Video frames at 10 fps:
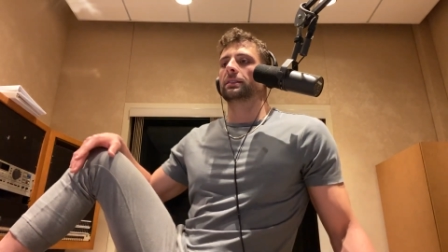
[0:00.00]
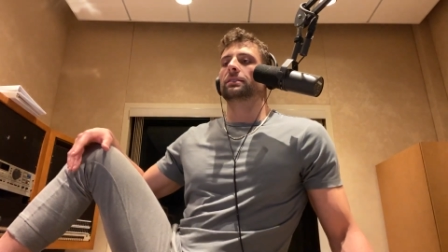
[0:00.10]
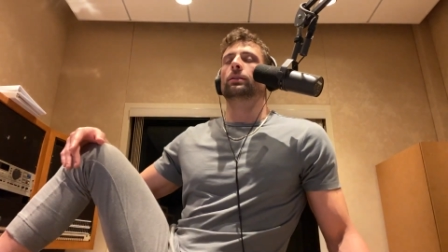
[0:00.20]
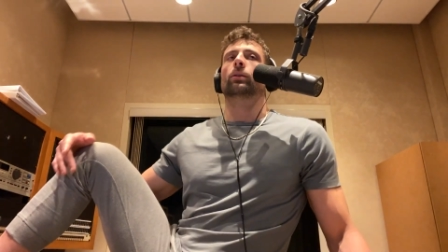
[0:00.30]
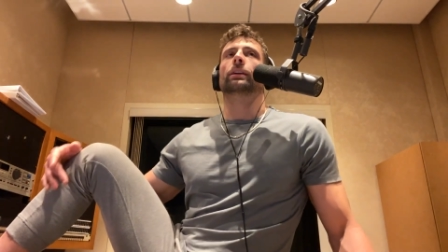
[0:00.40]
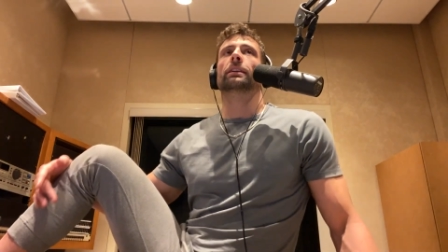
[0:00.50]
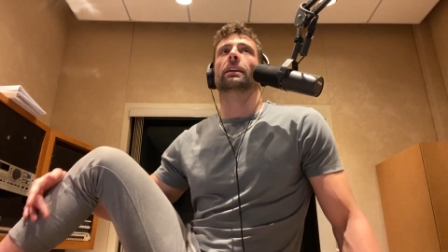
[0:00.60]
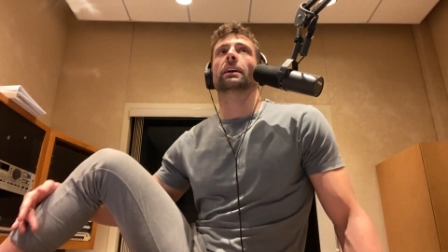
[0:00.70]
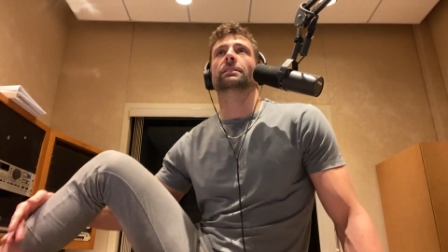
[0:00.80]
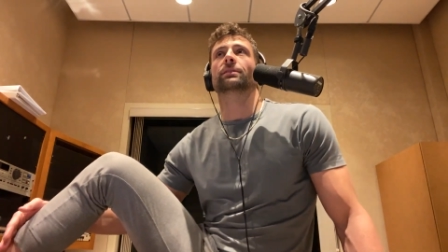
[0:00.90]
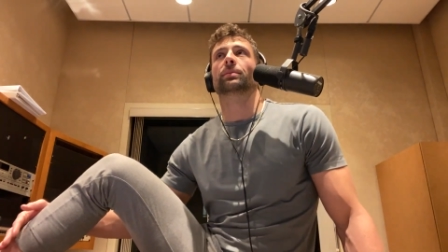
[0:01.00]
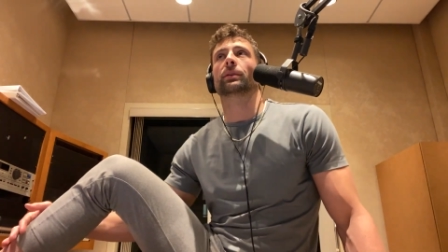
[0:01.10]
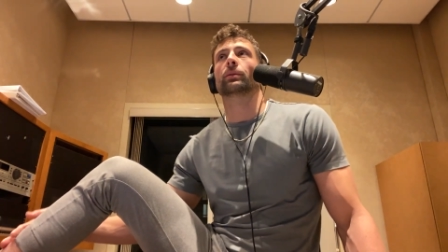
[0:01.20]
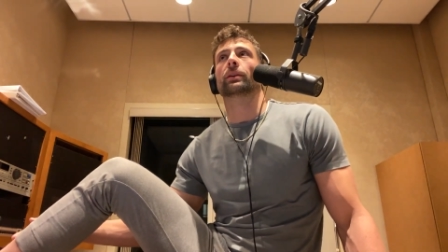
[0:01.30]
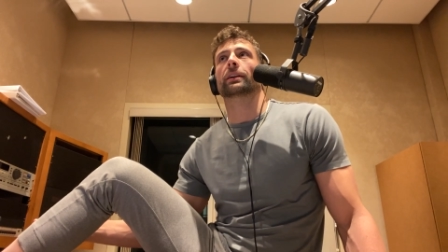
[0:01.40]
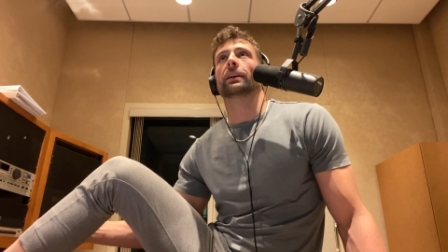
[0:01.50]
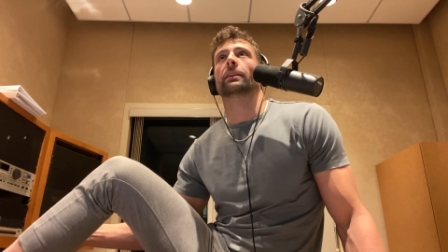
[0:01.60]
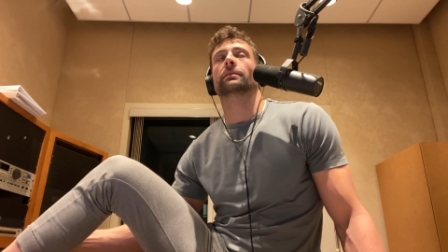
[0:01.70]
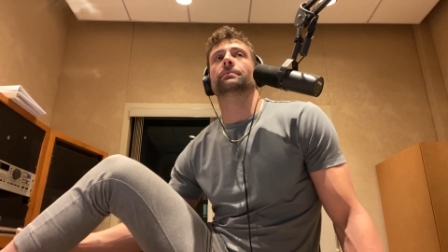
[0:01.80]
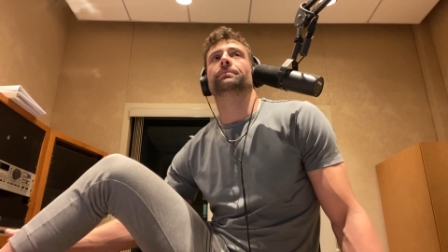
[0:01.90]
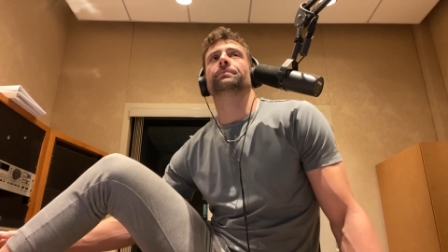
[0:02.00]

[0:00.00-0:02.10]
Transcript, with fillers: Snorting lines of pre workout.